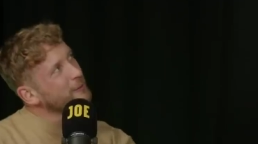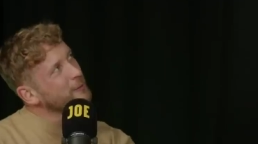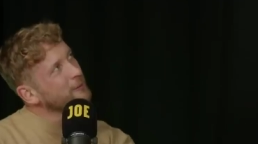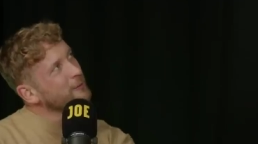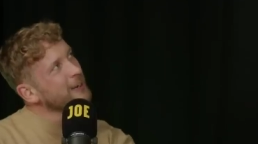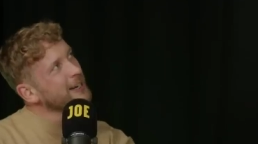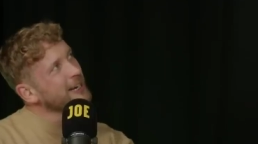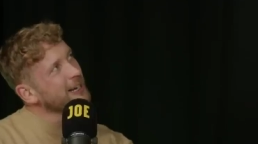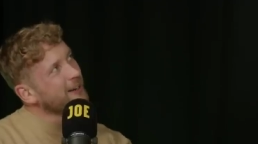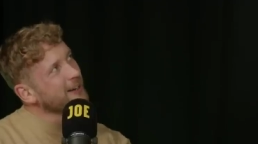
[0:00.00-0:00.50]
would
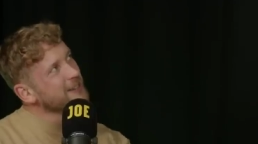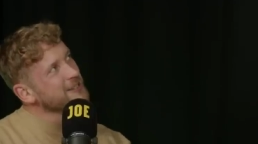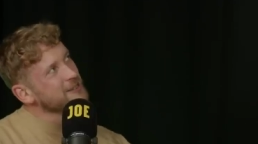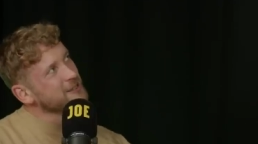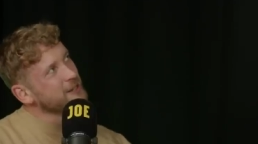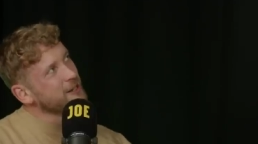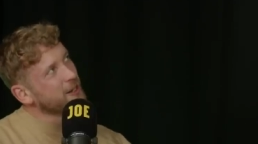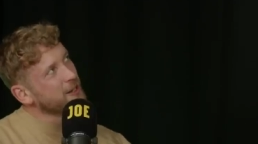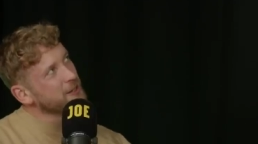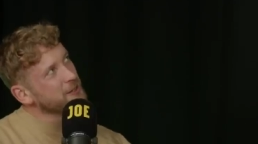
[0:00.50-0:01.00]
really like
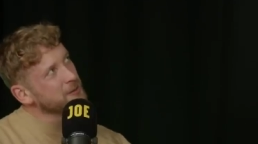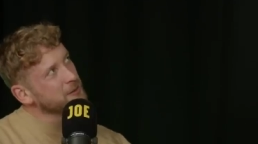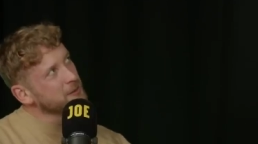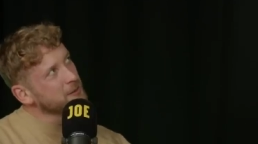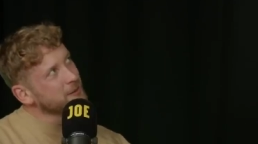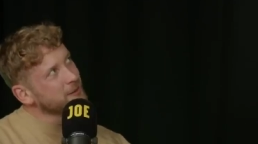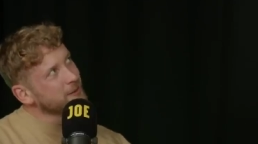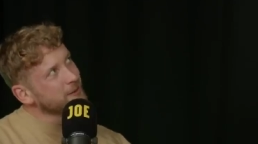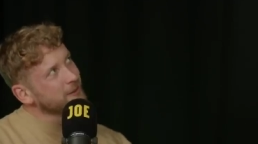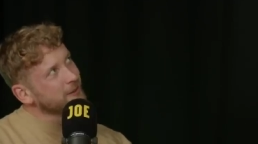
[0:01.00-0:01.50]
to know,
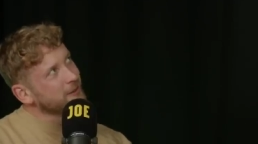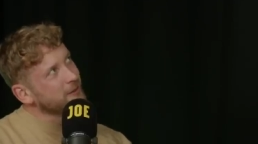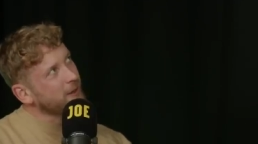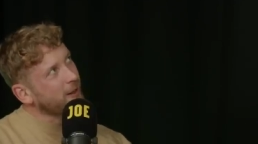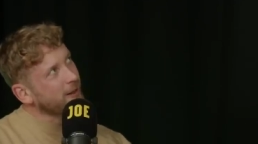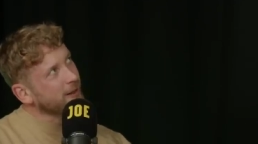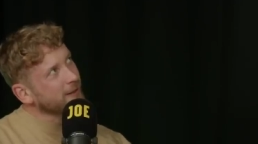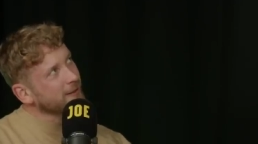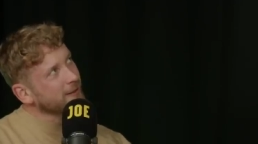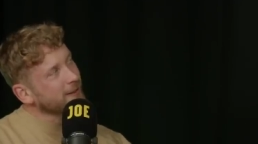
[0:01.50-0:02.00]

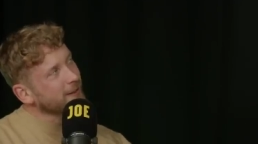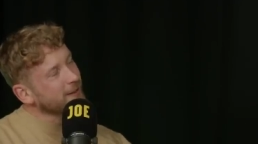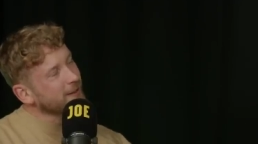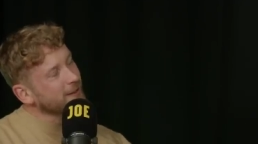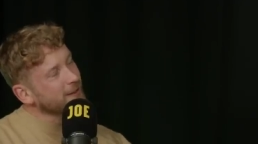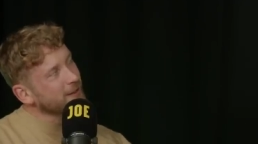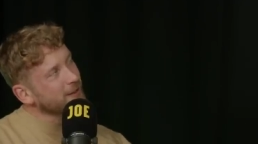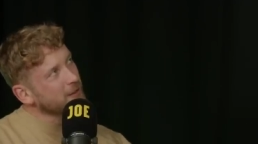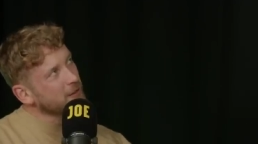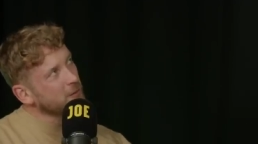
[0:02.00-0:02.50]
like,
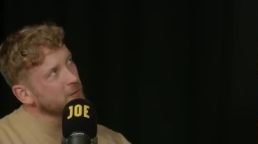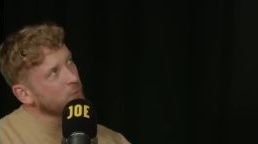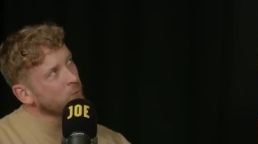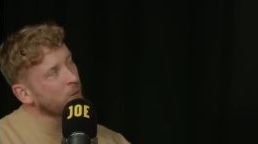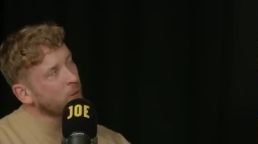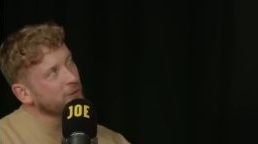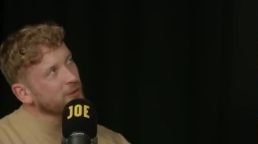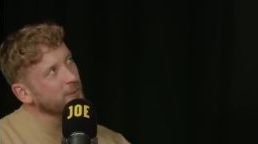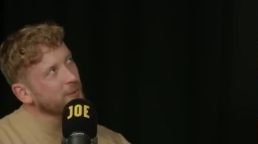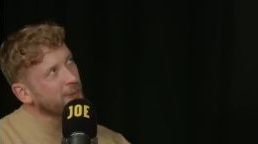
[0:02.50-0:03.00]

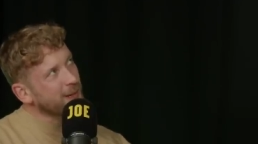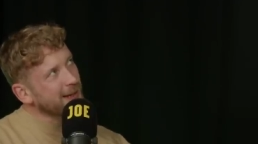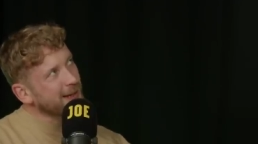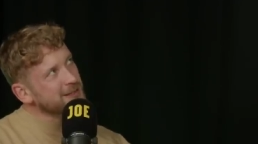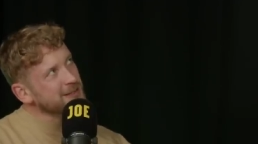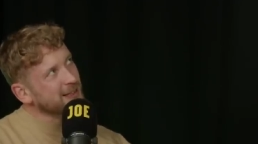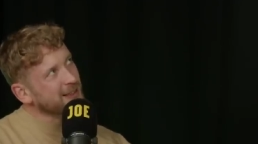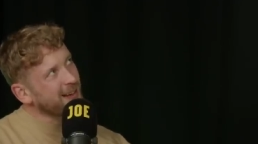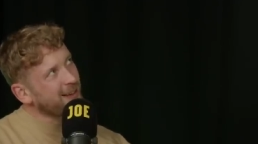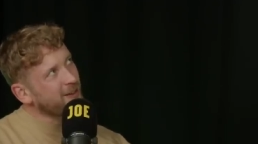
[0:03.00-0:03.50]
what the
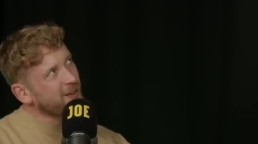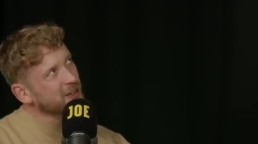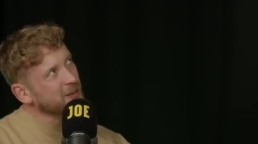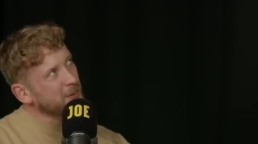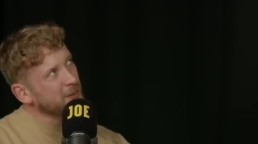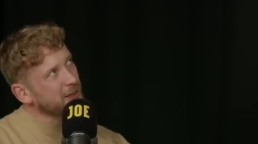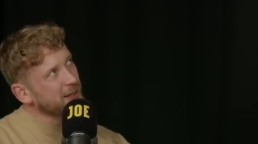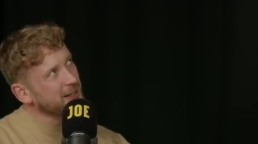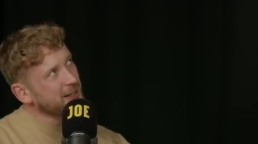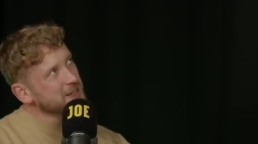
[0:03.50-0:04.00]
political
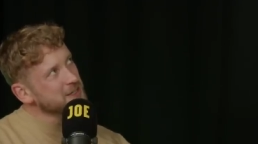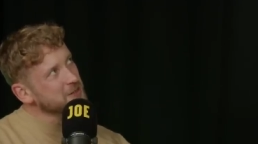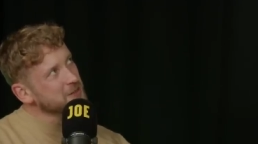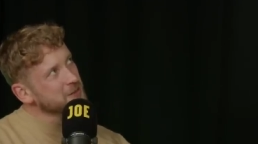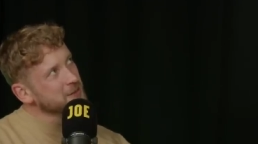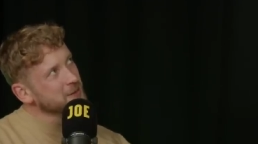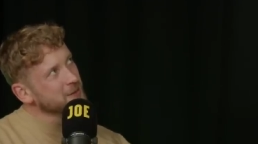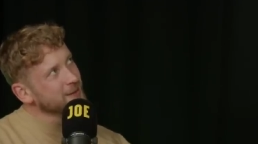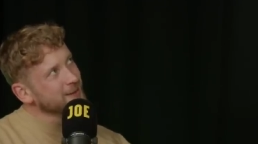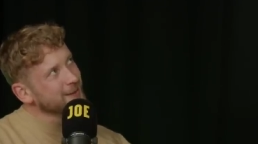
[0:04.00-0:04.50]
argument is